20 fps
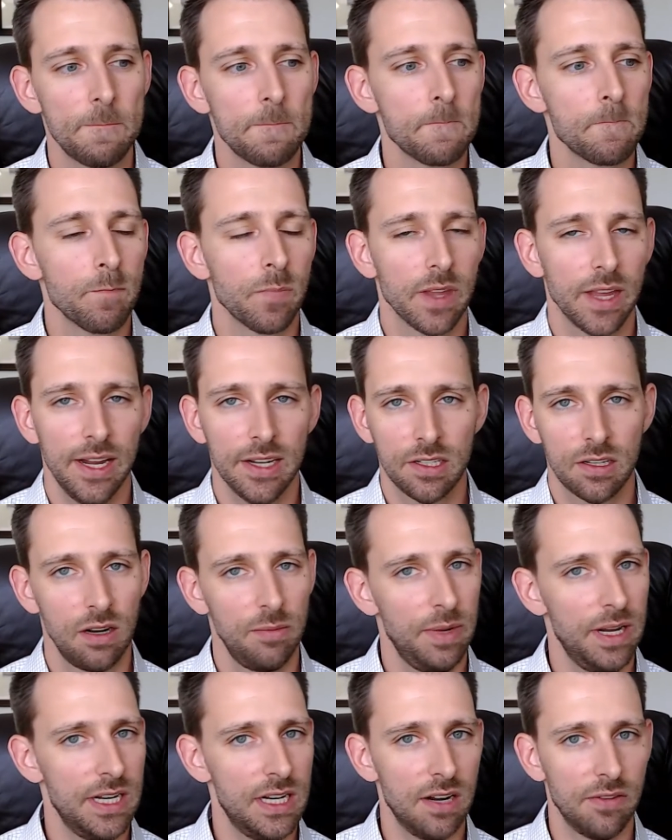It's going to be
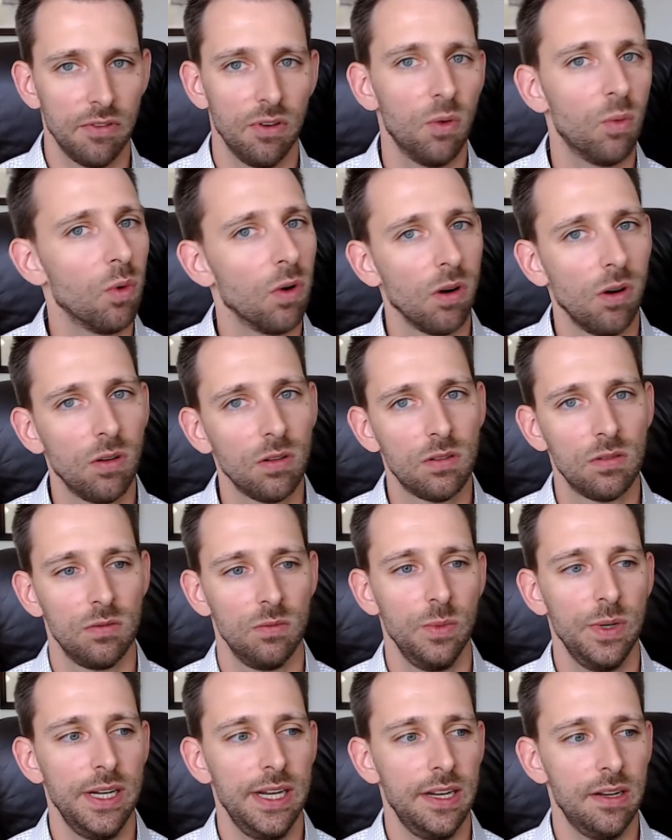a different world. We
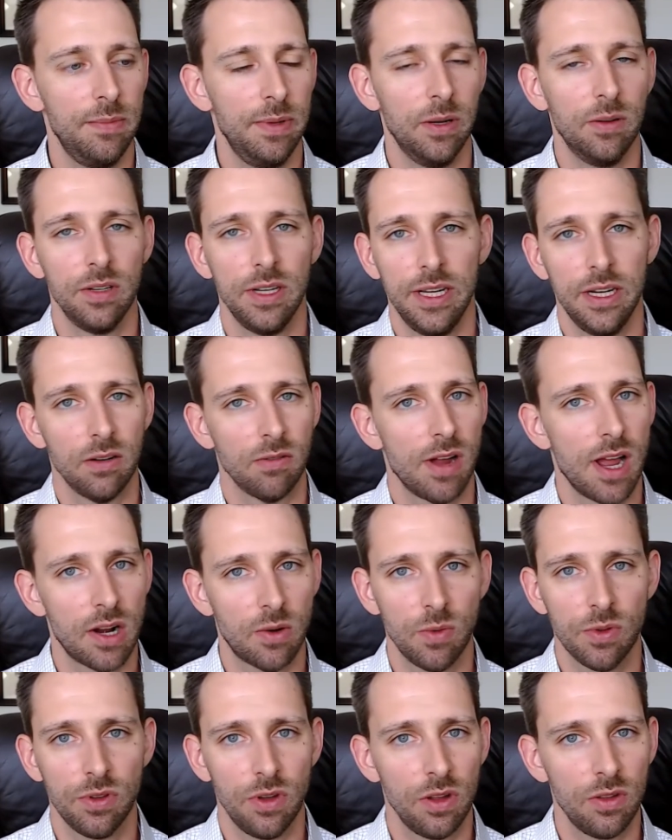need to be able to interact
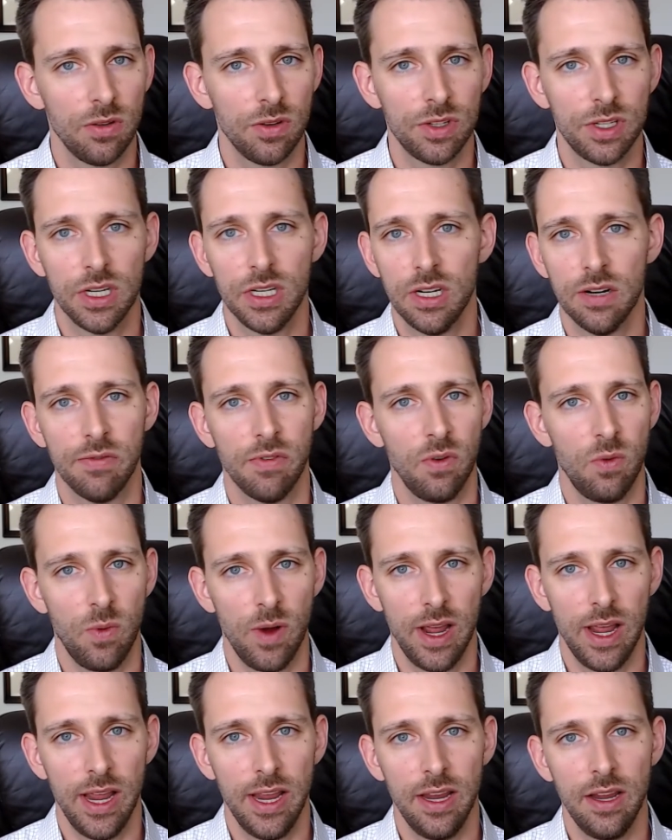with others in a different
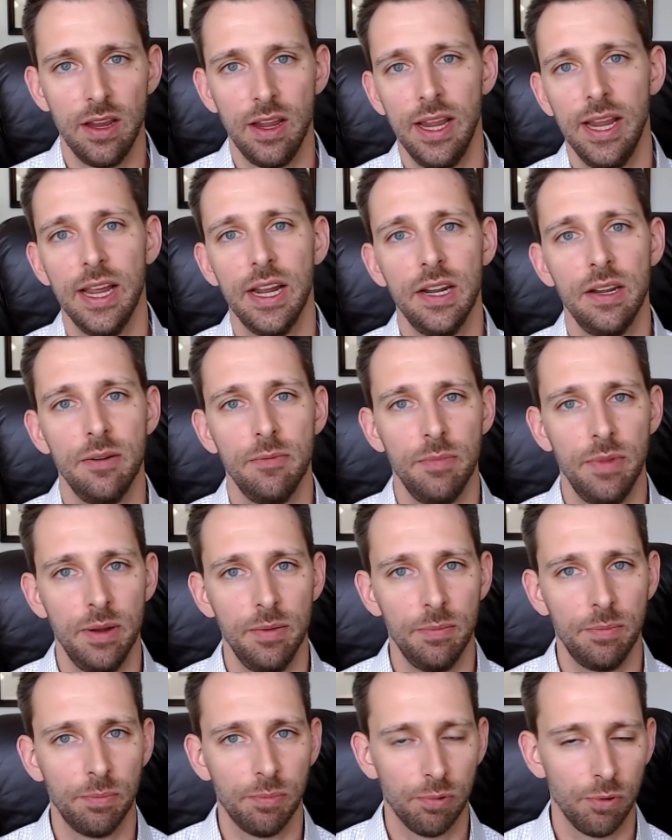way and
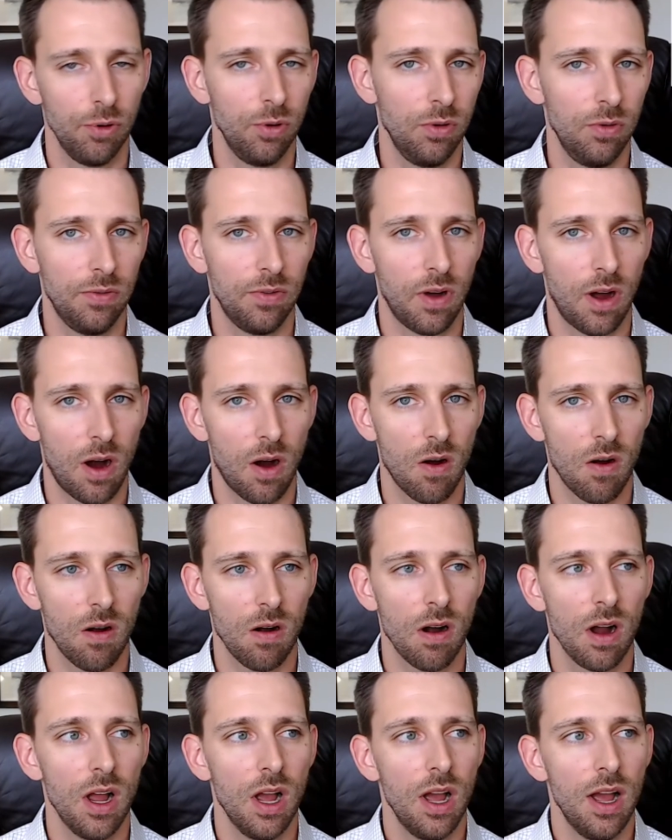improve our
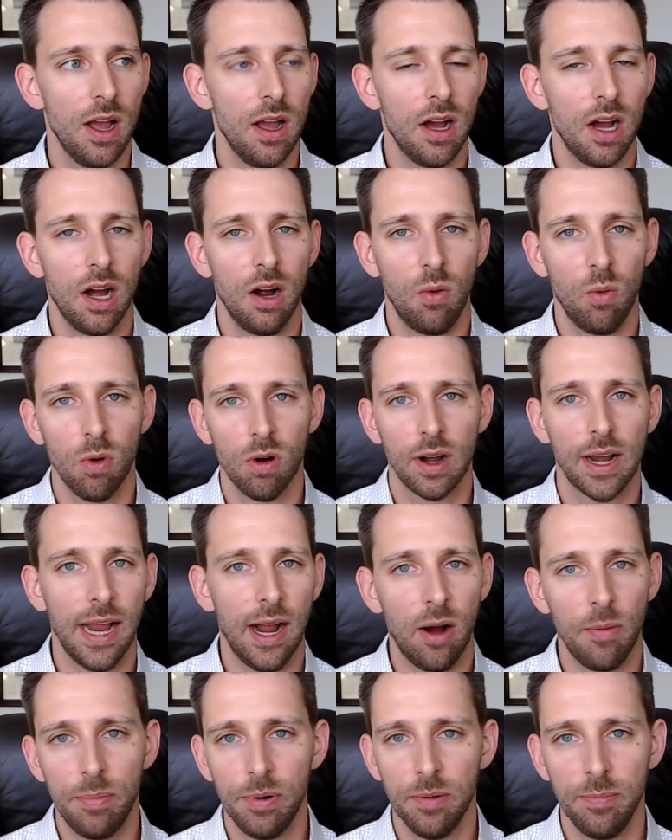work
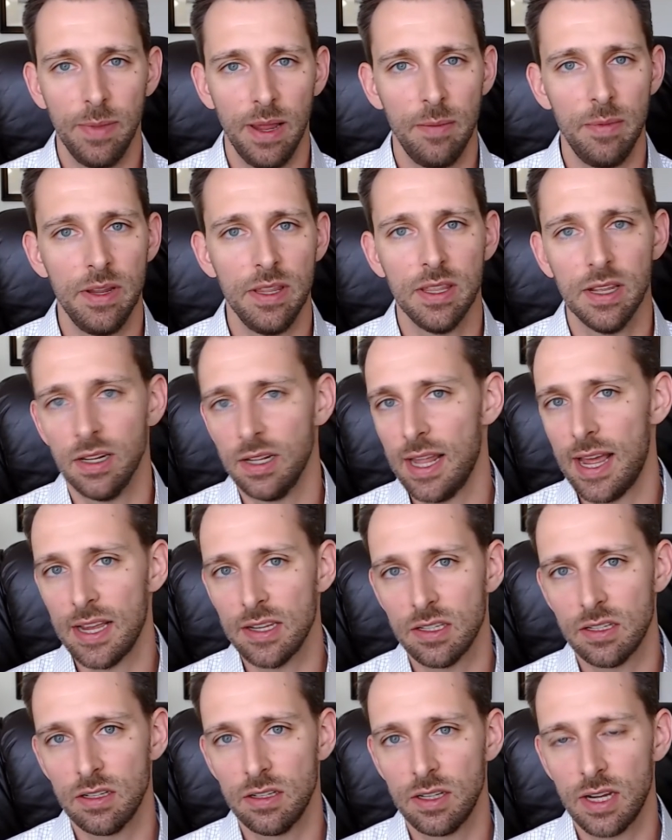output maybe than
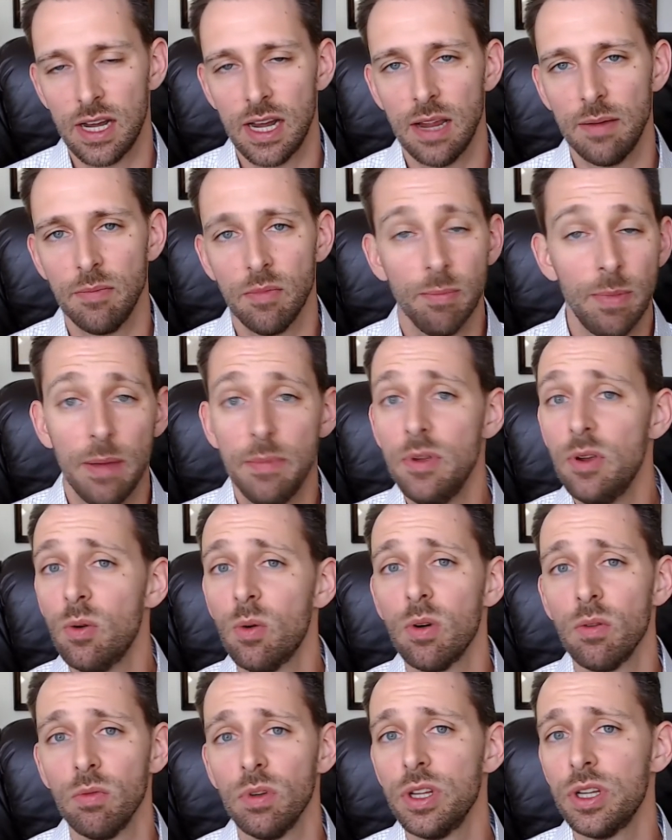last time. Maybe you were
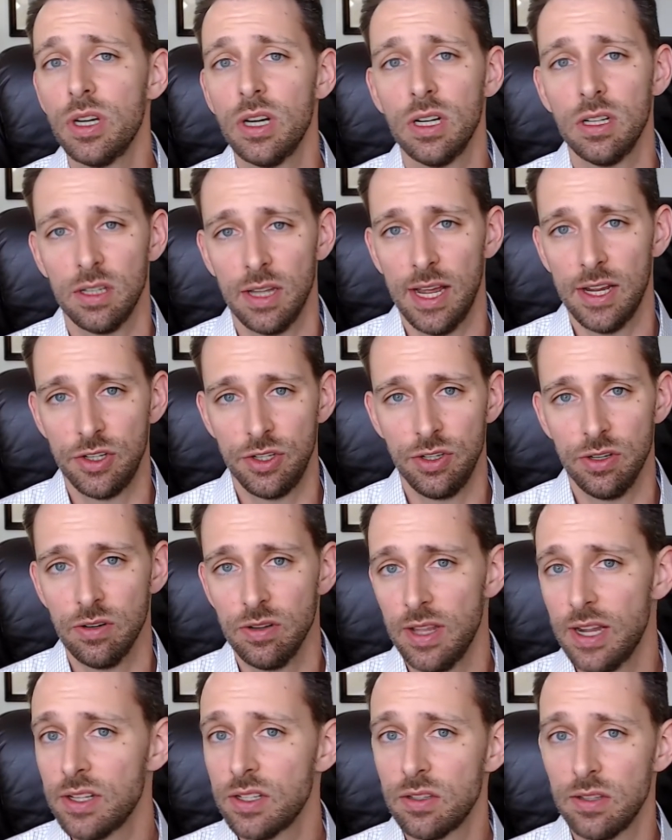really good at last year.
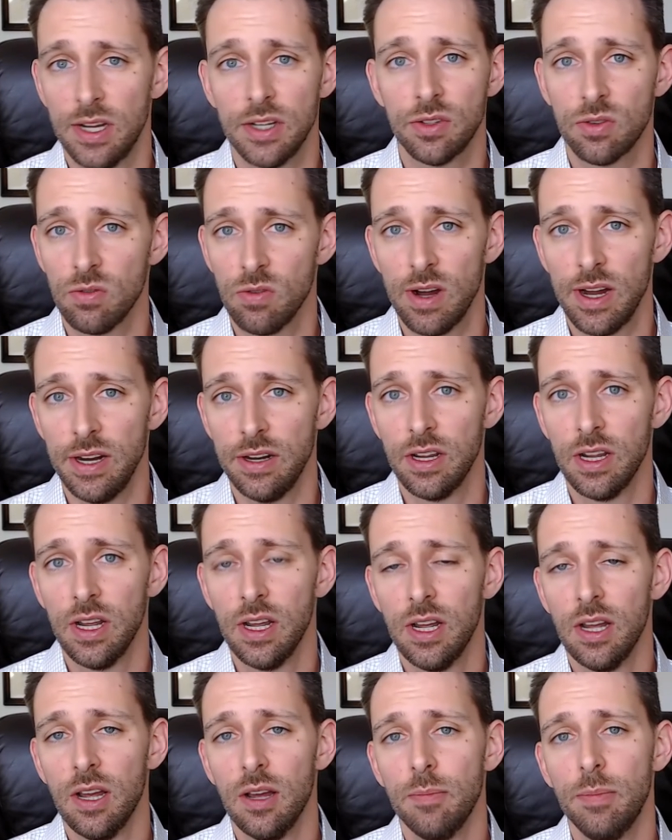That's great.
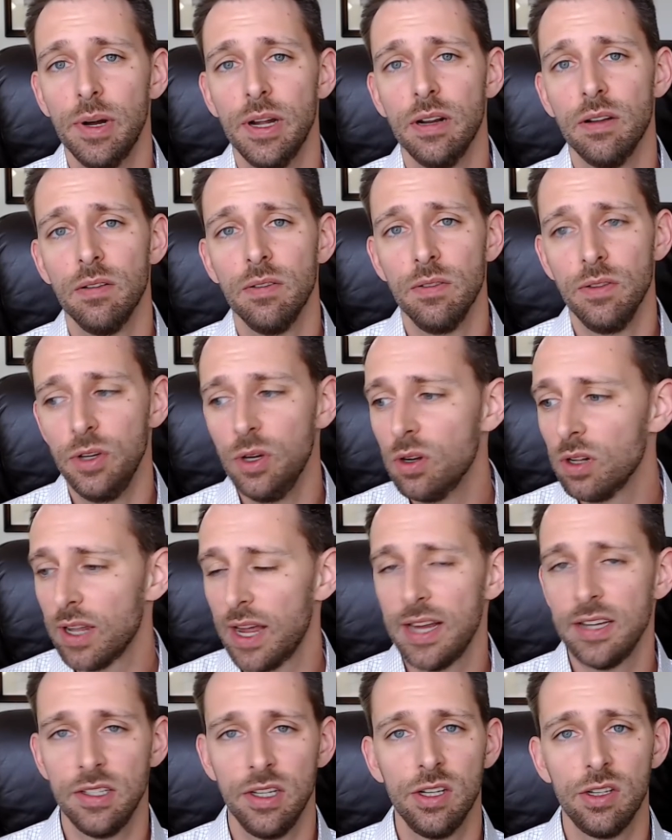But
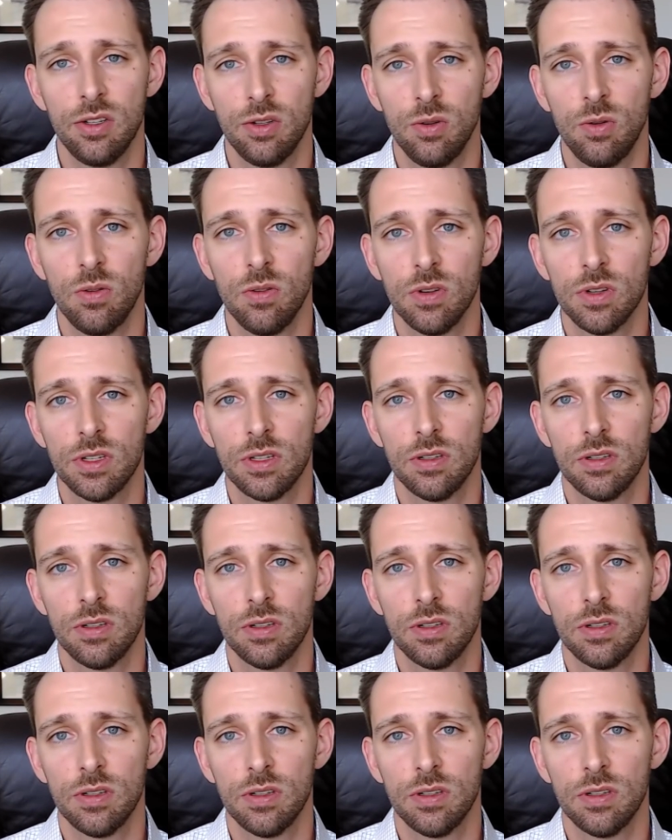utilize these tools